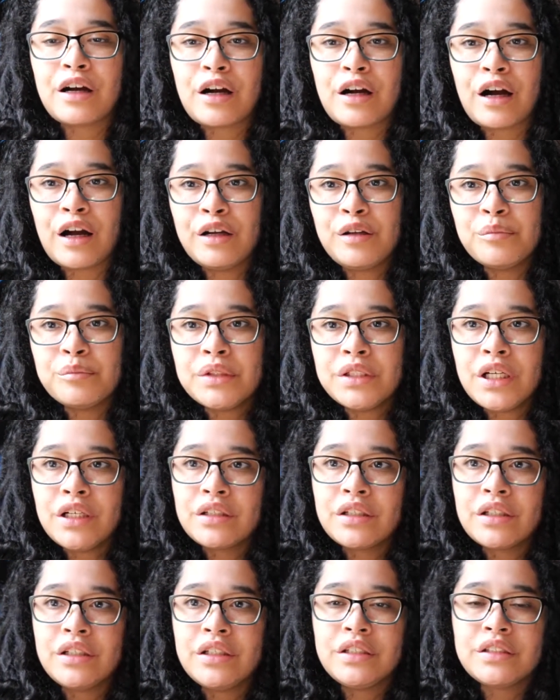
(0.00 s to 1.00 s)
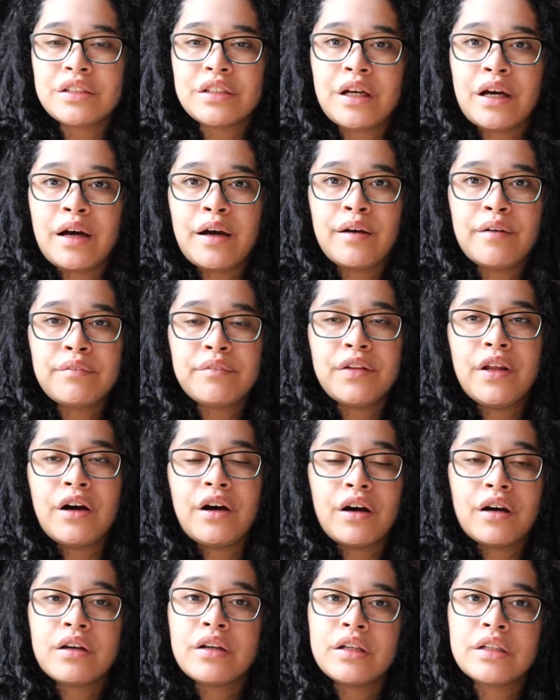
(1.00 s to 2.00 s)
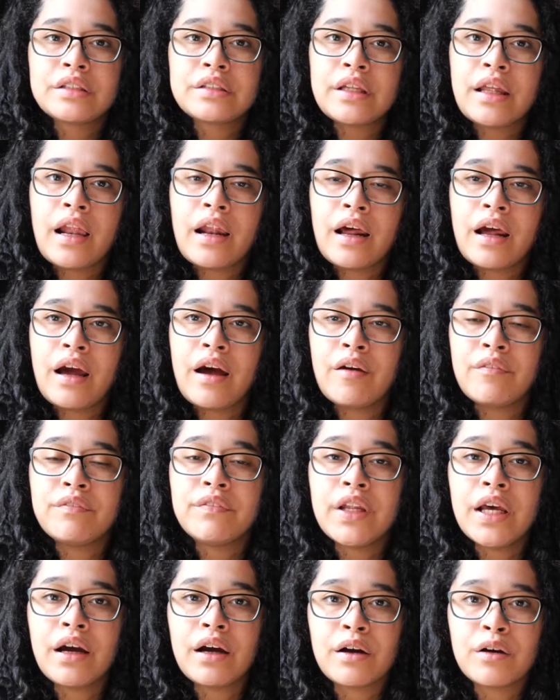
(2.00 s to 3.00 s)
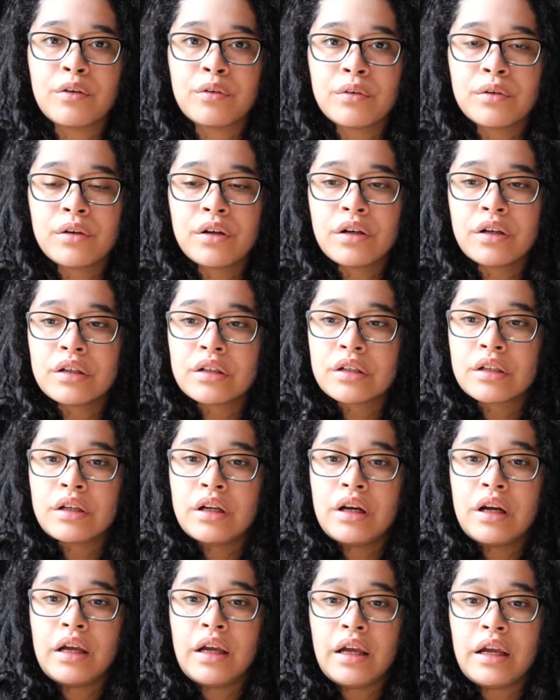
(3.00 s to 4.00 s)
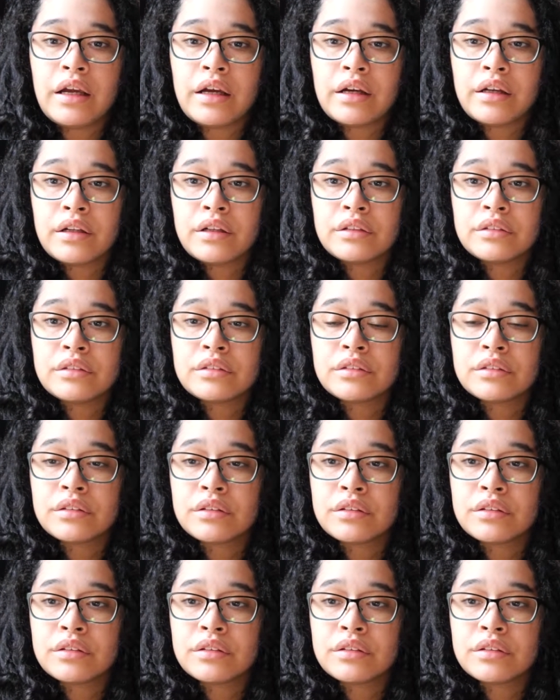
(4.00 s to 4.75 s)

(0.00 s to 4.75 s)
I'm lucky to have the audience that I have now. And